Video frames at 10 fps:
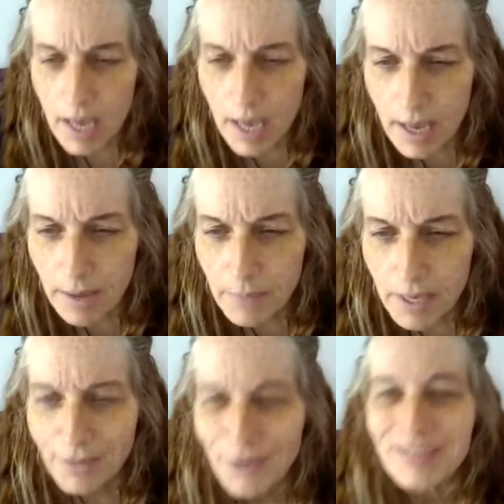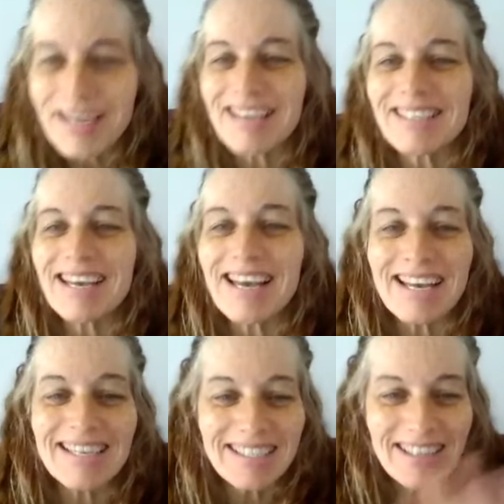Um, hello,
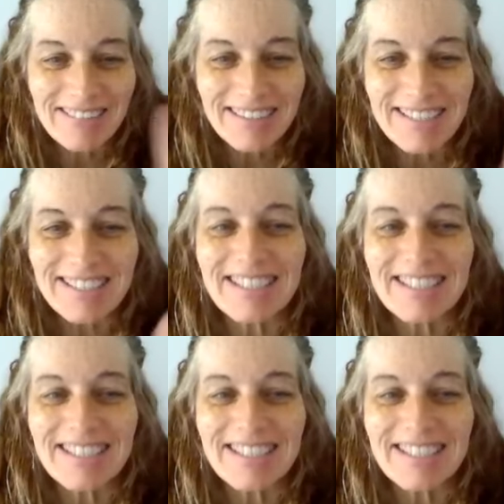Tessa. Lovely to